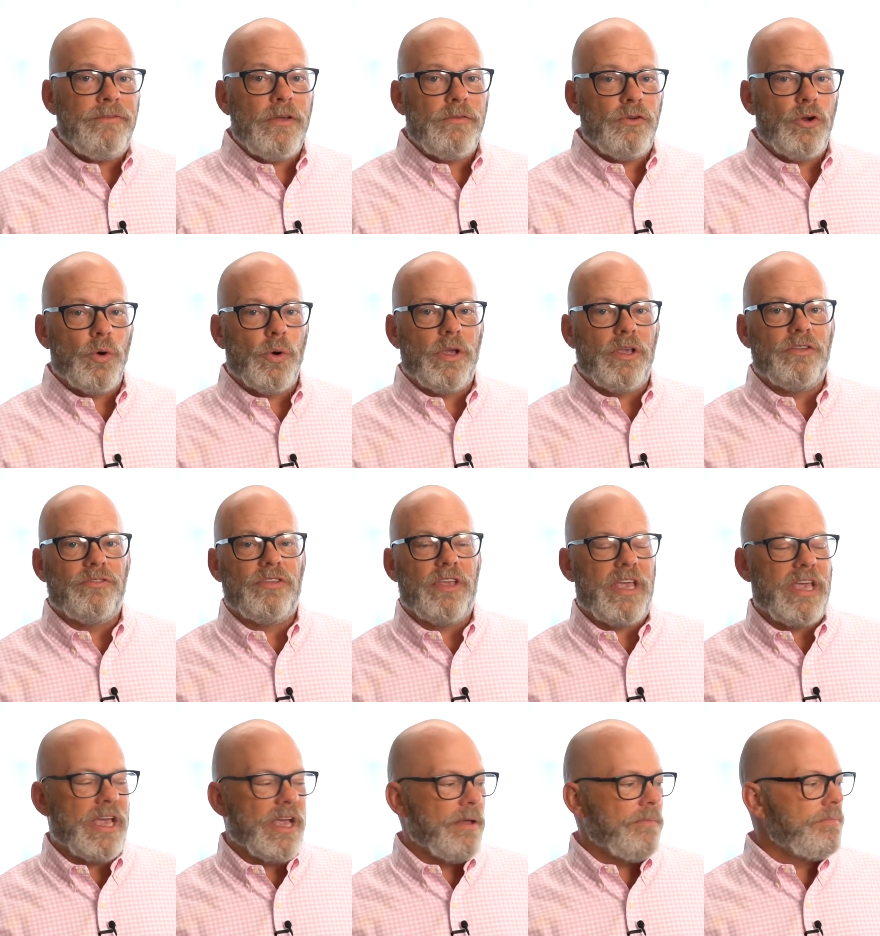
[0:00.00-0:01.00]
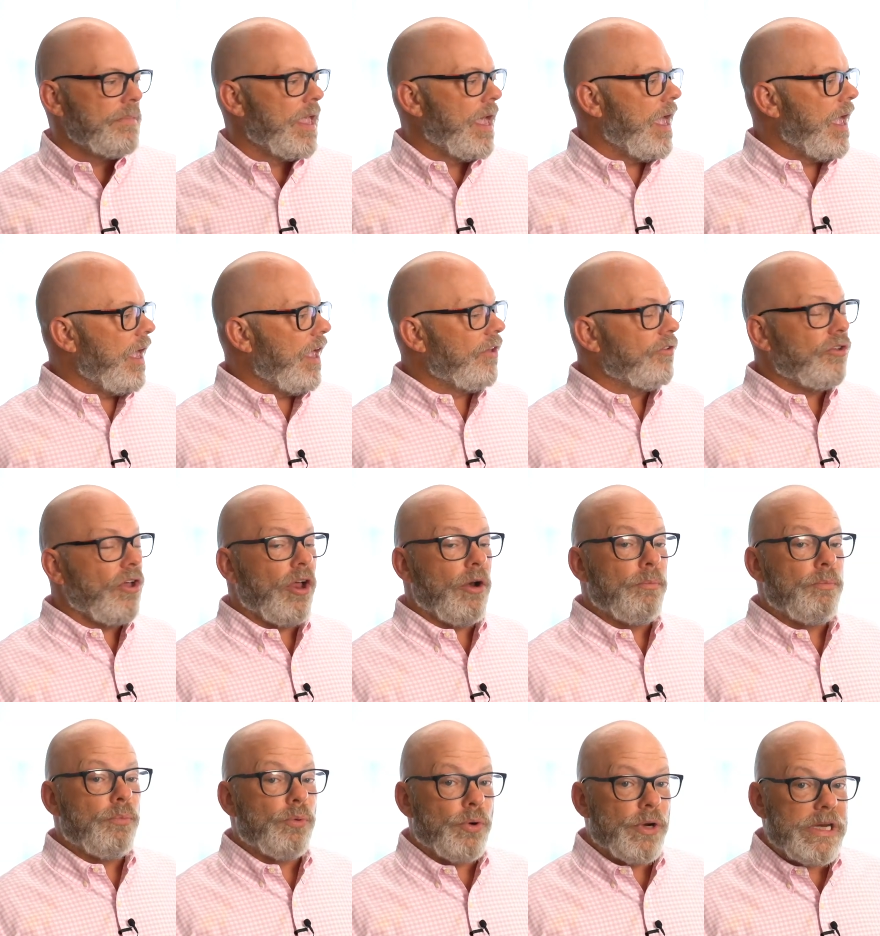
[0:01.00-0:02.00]
of your exam is on
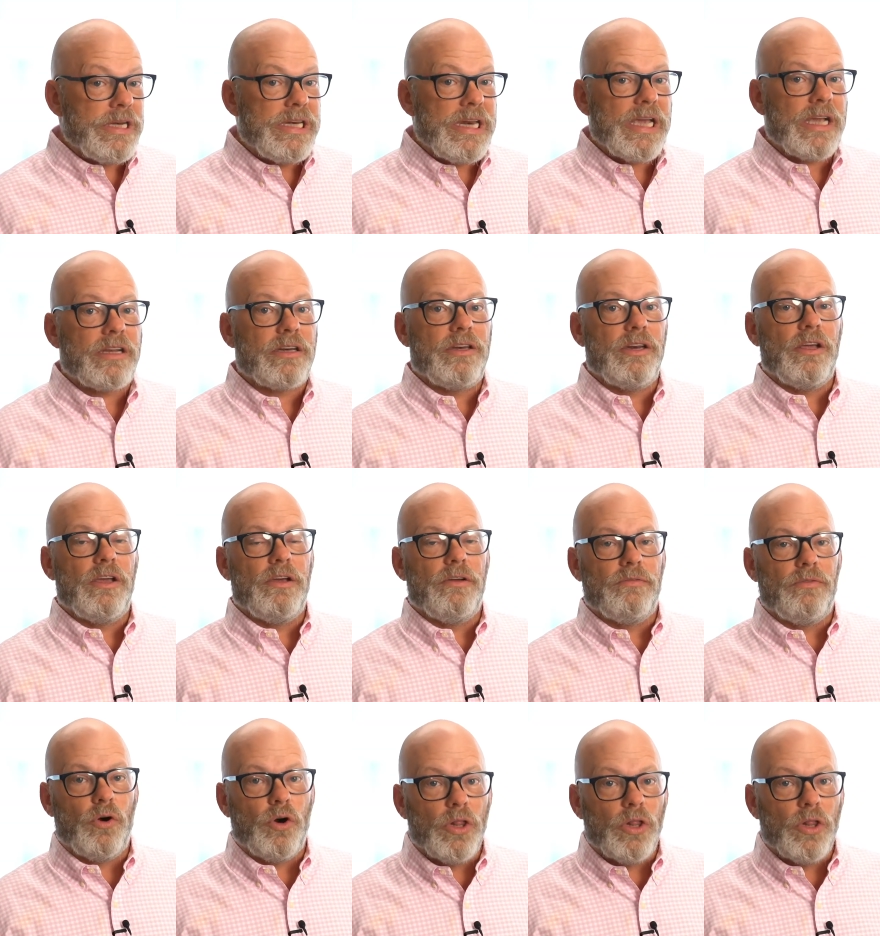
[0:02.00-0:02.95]
predictive or